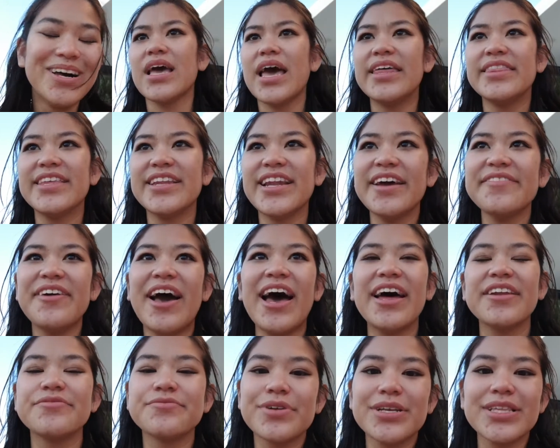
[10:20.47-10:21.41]
And then I've
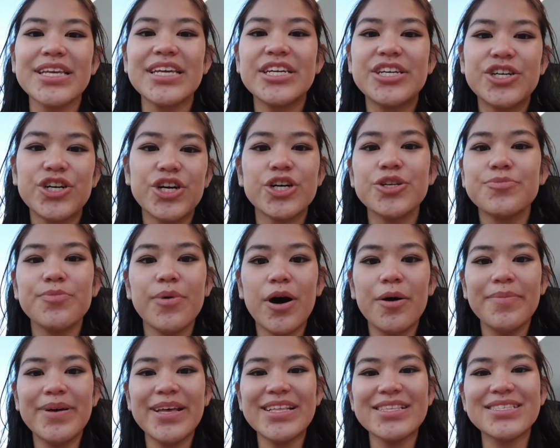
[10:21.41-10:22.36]
had really good
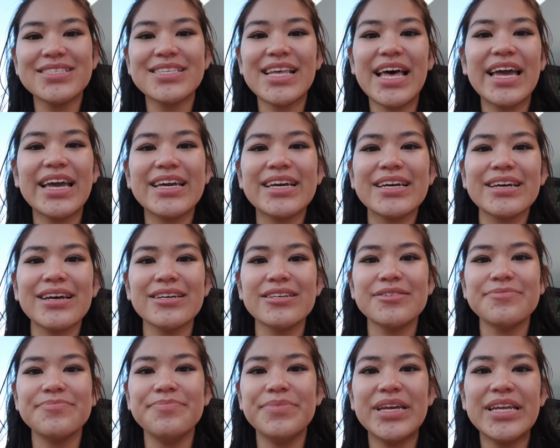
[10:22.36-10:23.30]
moments like
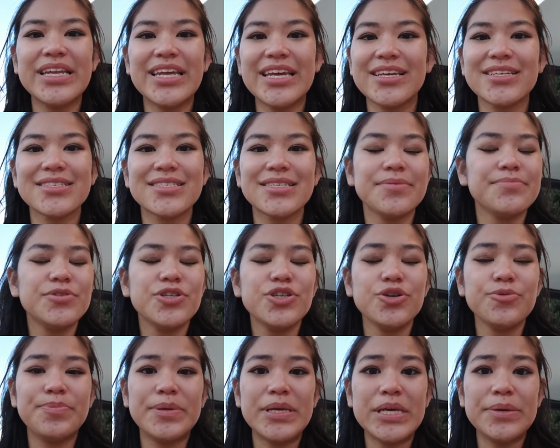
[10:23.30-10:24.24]
meeting some
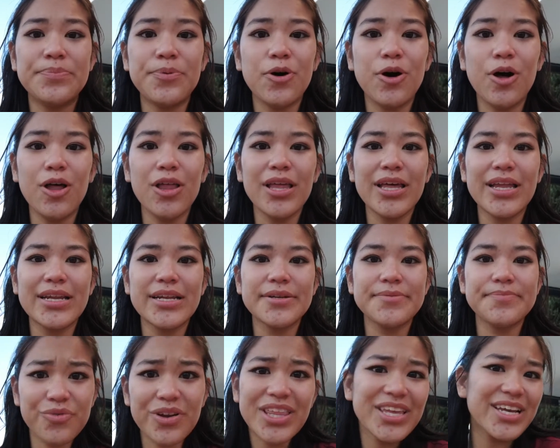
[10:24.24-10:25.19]
new people
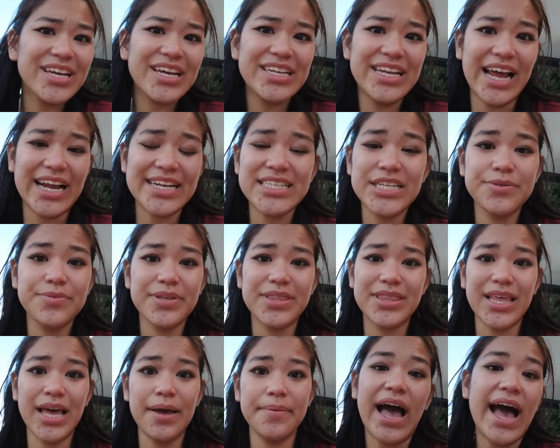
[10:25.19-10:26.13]
and really connecting
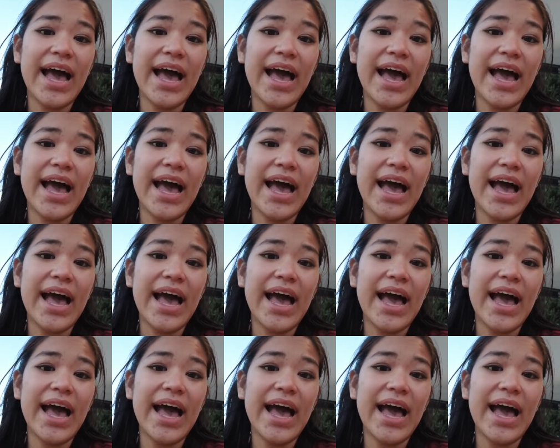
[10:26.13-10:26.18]
with them.